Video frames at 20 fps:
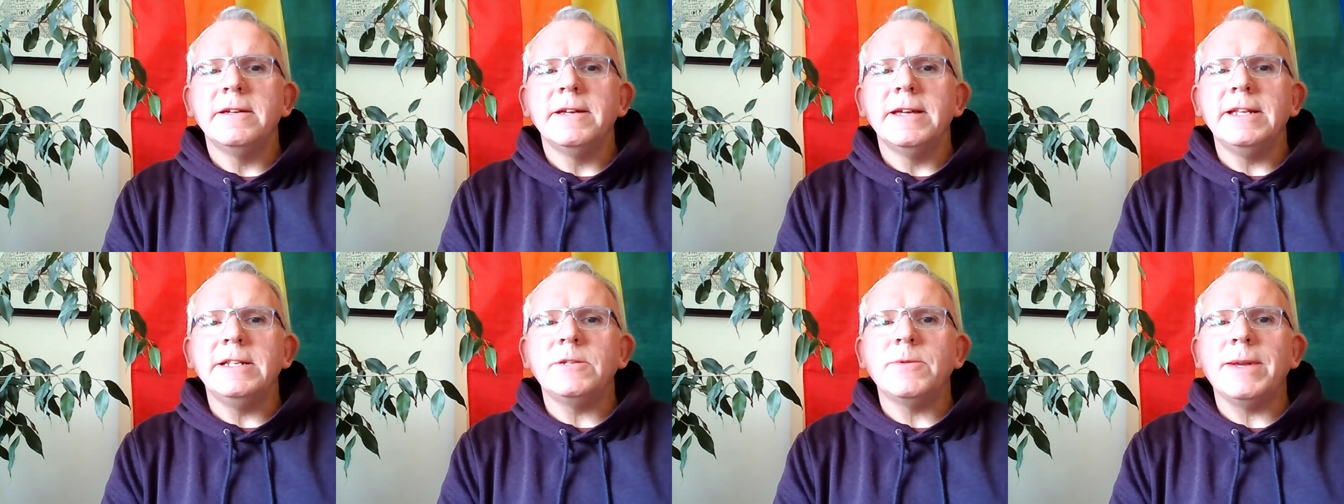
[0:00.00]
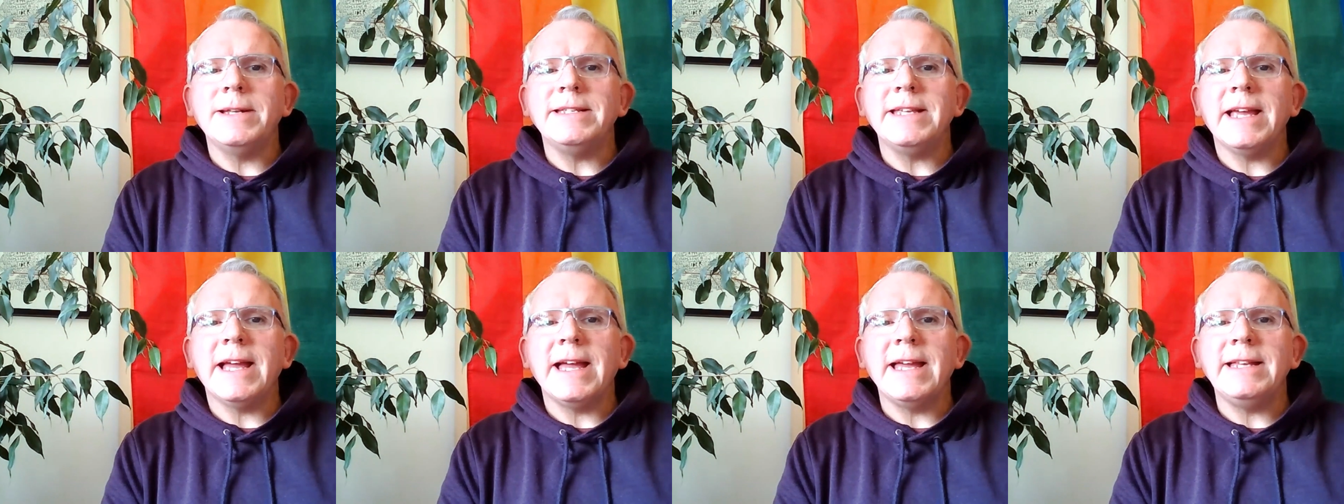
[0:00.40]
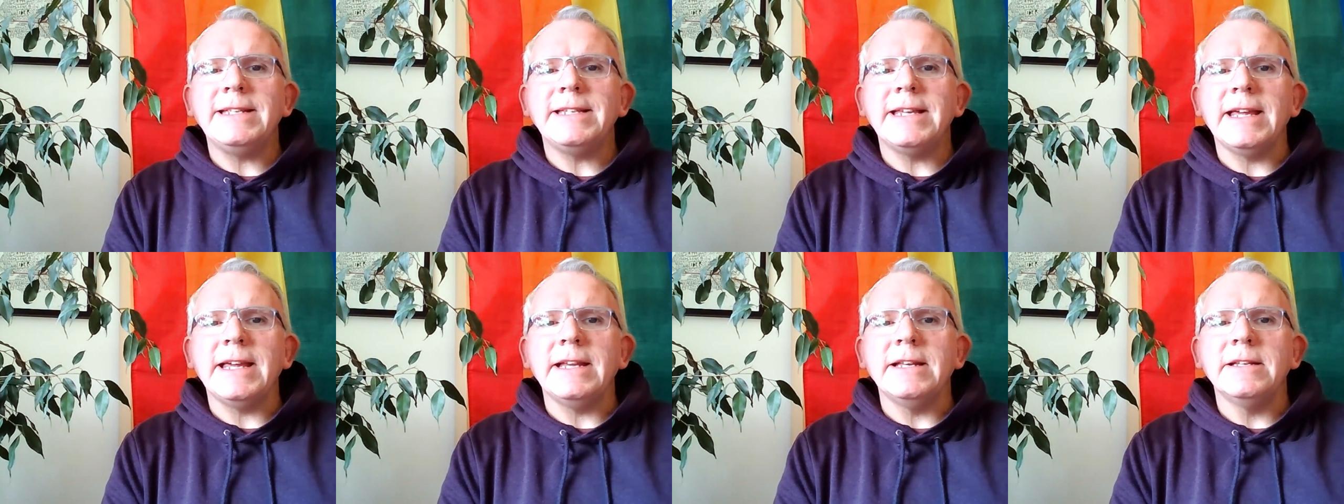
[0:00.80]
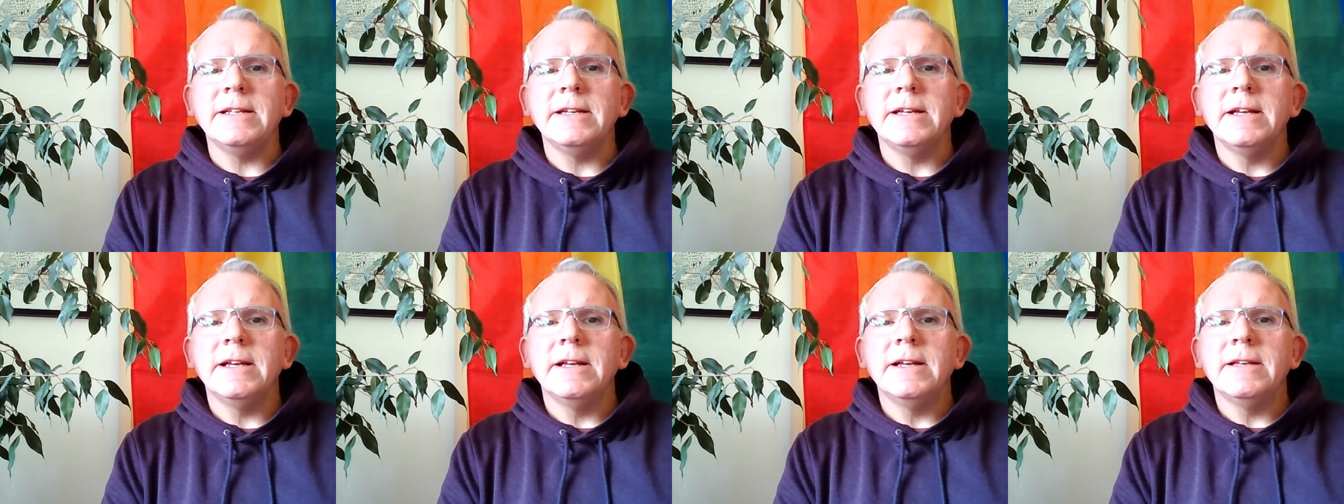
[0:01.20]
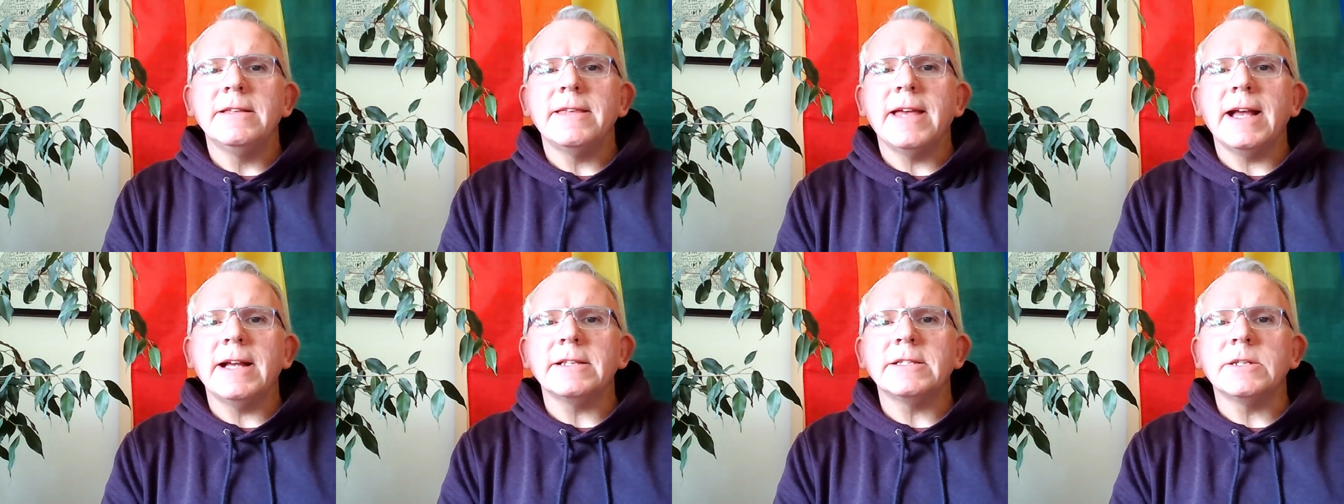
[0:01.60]
In 2018,
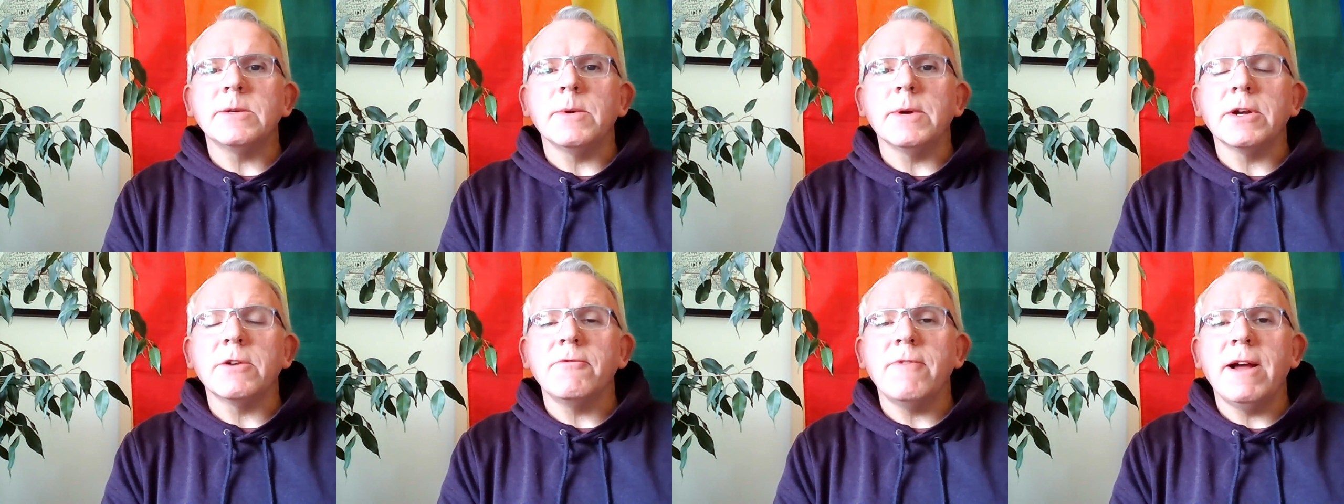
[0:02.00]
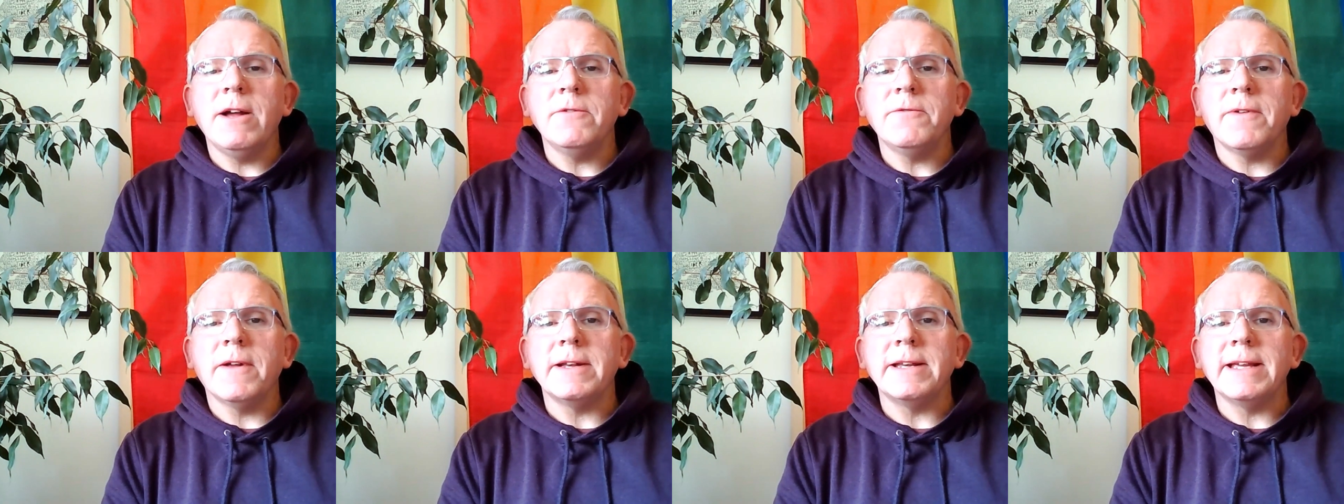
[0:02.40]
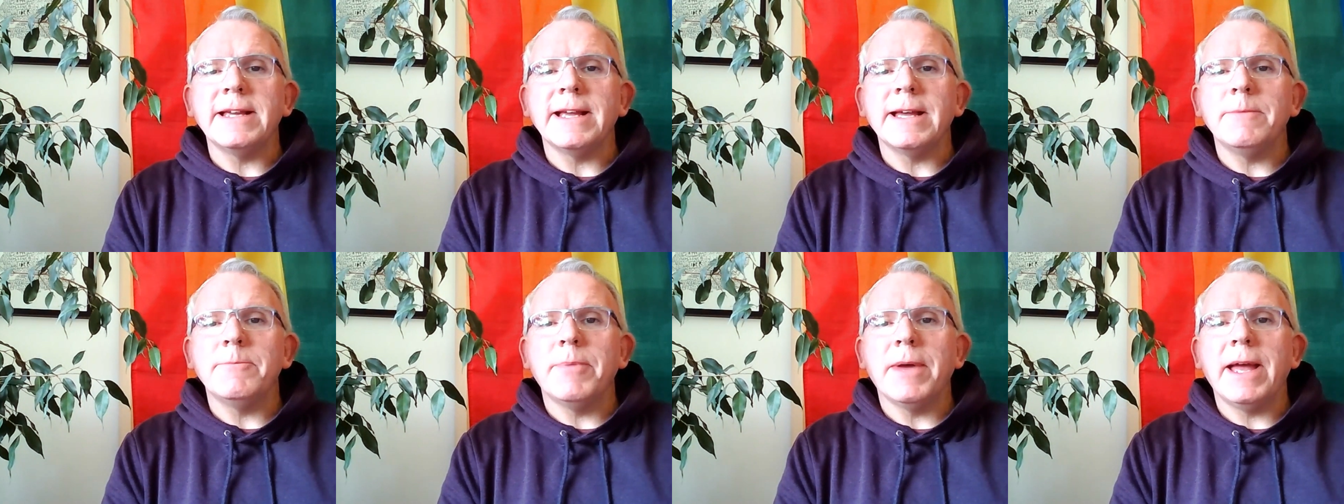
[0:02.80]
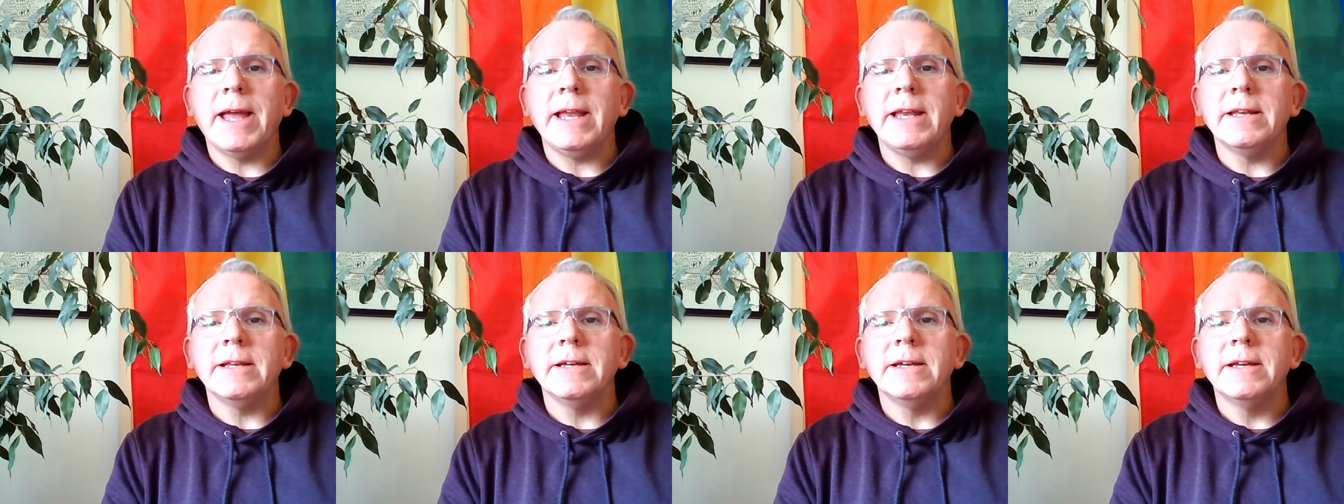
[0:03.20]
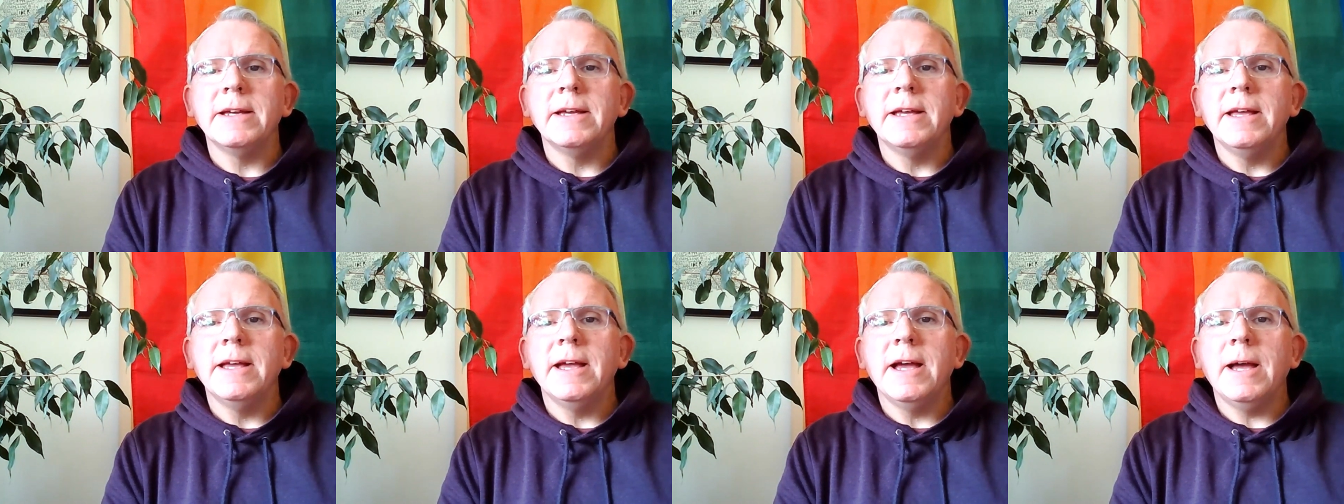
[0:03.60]
thanks to a crowdfunding campaign,
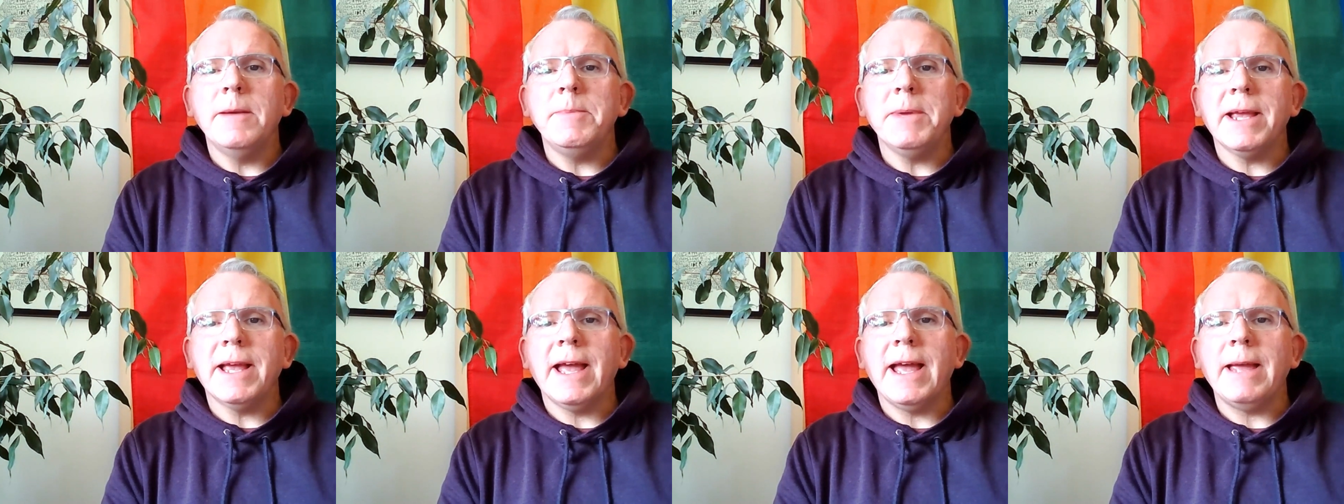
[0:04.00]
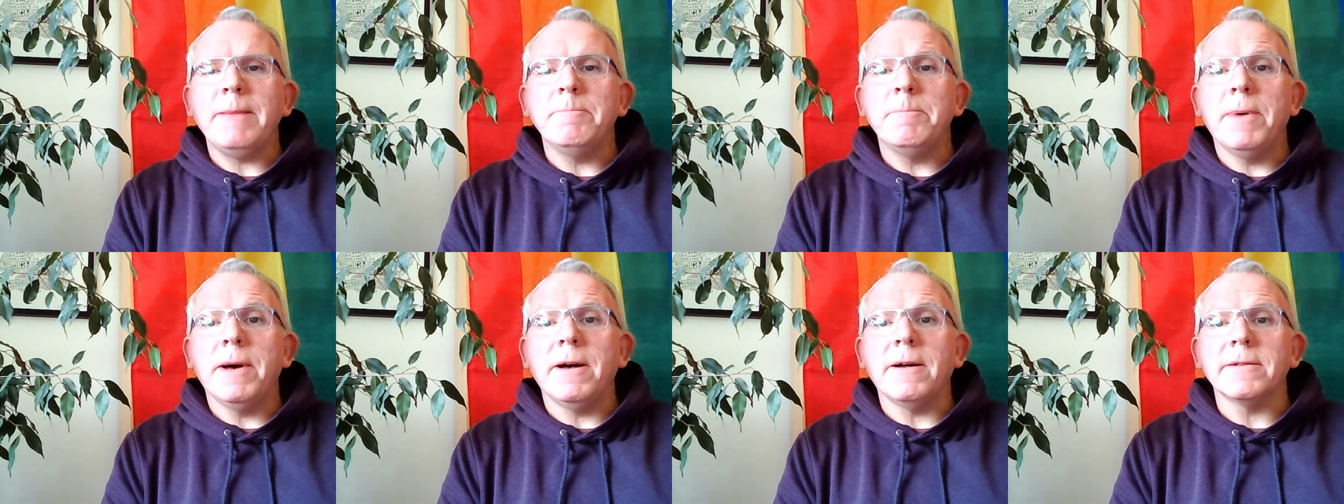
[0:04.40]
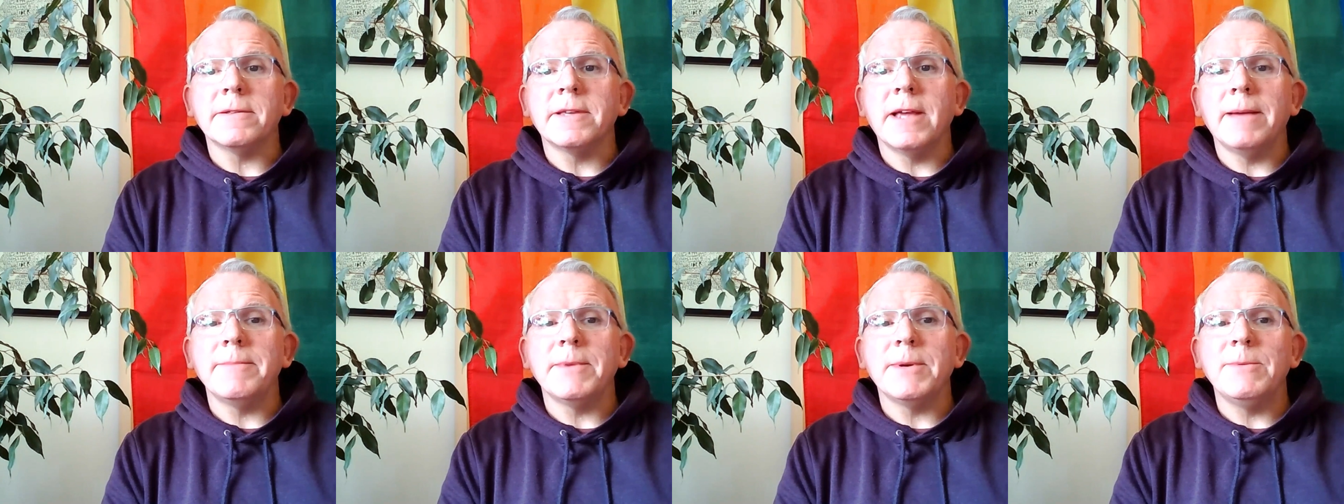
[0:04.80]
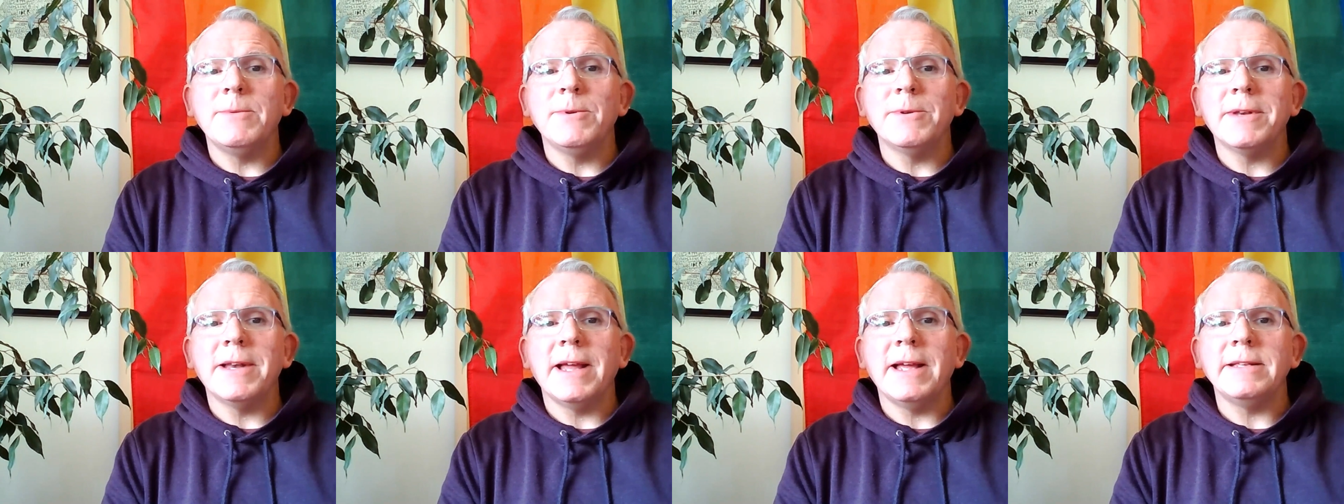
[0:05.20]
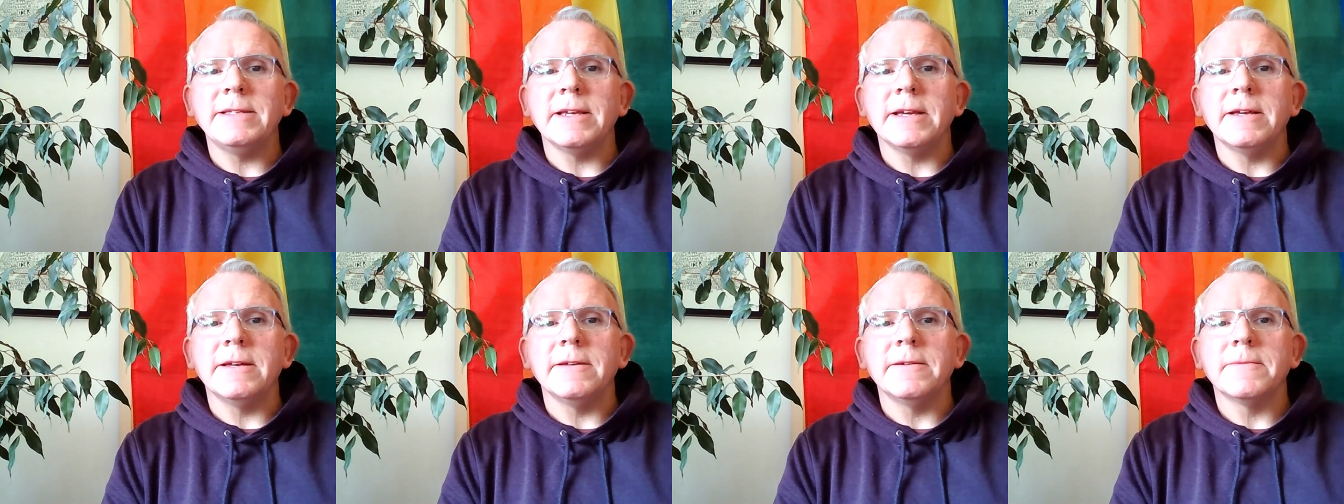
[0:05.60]
I became part time
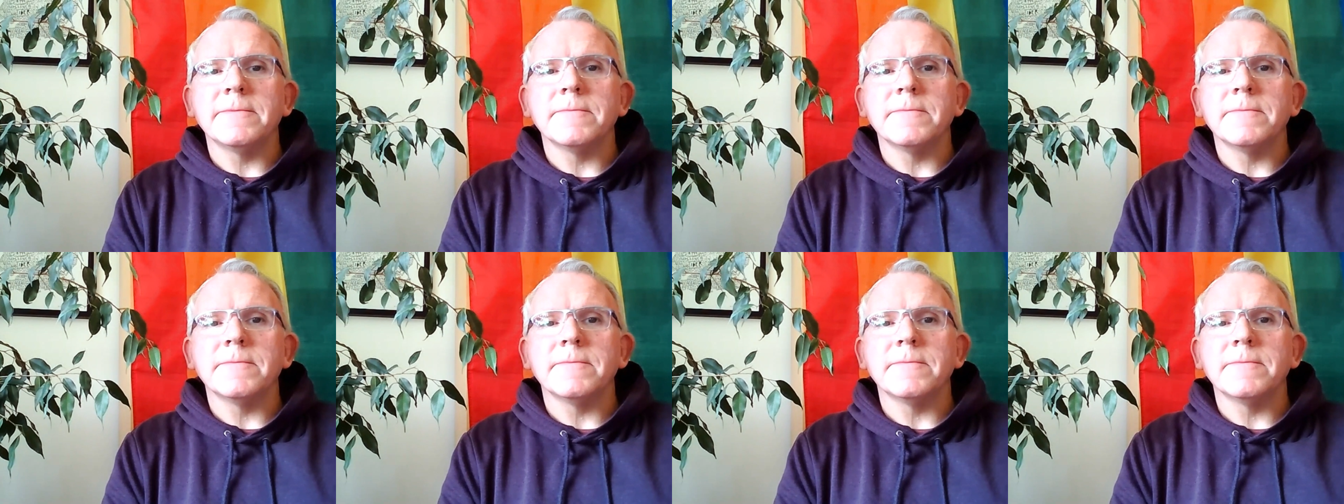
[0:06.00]
coordinator.